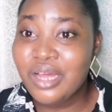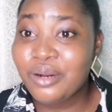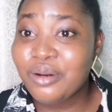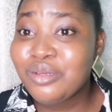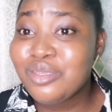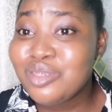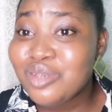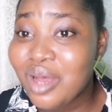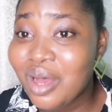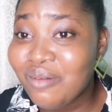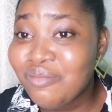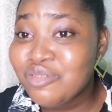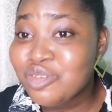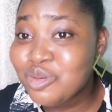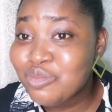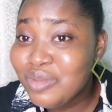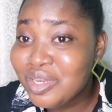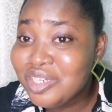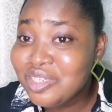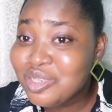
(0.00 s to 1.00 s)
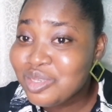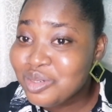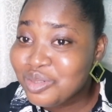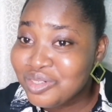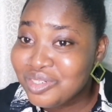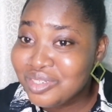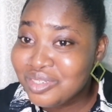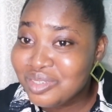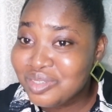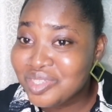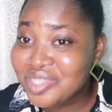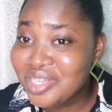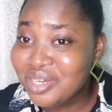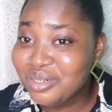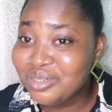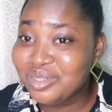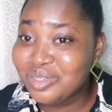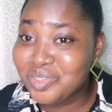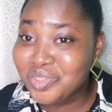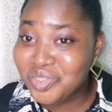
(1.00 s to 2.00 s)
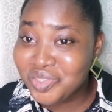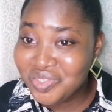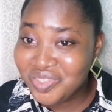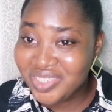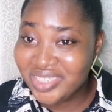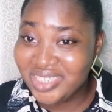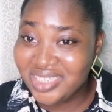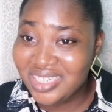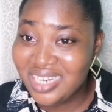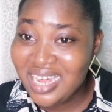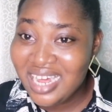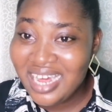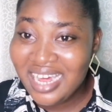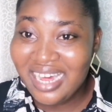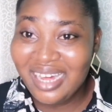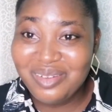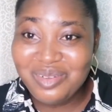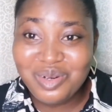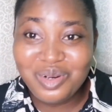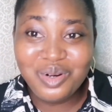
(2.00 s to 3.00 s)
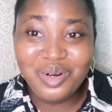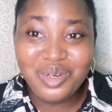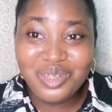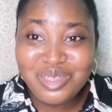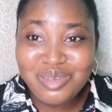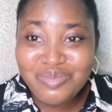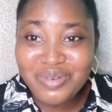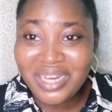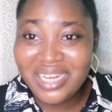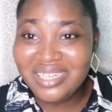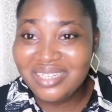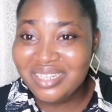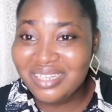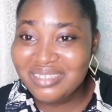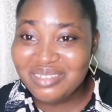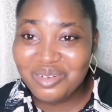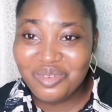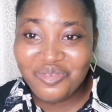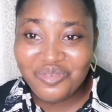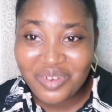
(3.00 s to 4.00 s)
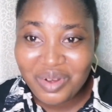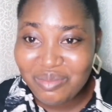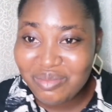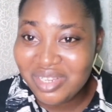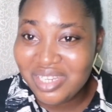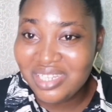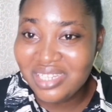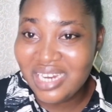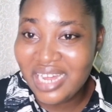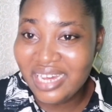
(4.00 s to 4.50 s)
You are going to have so many stories to tell your children and your husband and your family.